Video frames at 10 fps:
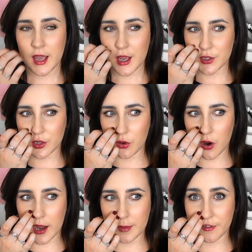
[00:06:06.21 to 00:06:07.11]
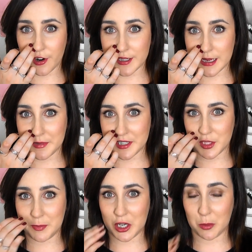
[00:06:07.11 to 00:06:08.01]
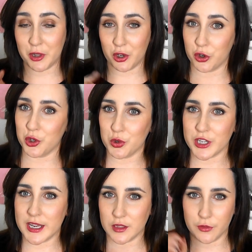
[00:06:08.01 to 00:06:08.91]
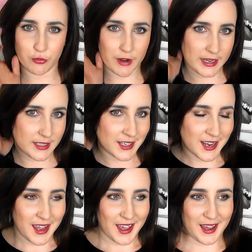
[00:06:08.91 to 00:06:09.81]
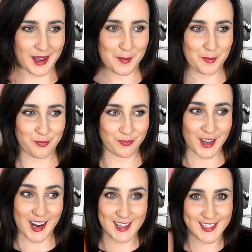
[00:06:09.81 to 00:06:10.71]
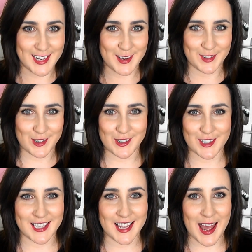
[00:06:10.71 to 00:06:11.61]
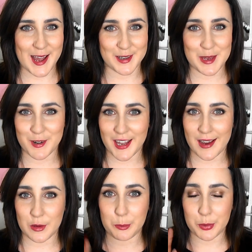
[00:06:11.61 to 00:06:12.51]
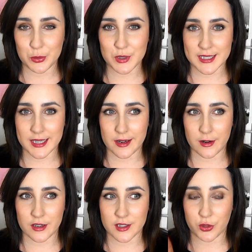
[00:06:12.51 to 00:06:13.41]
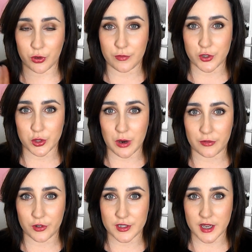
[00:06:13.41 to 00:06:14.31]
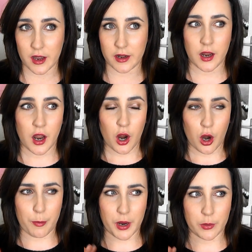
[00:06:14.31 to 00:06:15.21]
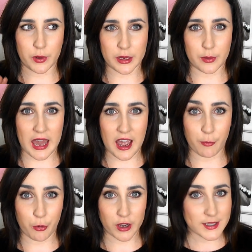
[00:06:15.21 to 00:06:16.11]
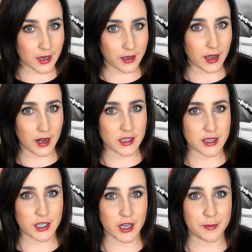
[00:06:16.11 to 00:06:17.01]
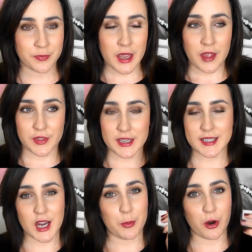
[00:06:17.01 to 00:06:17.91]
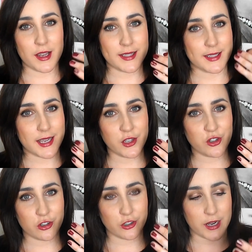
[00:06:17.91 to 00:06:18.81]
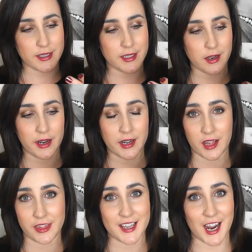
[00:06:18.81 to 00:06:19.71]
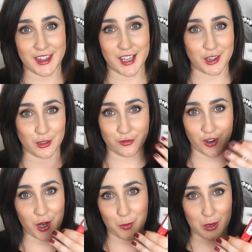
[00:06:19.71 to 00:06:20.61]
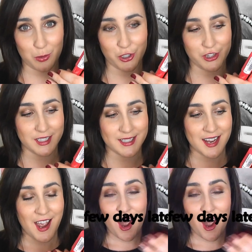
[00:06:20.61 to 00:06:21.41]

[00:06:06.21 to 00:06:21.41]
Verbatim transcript: So I'm very tempted to pick up the other new shade of the red. I'll see how it goes. Keep an eye out on Boots. There's 3 for 2 offers on, or buy one get one half price on a lot of the time. These are priced at €10.99 and I think they're very well worth it.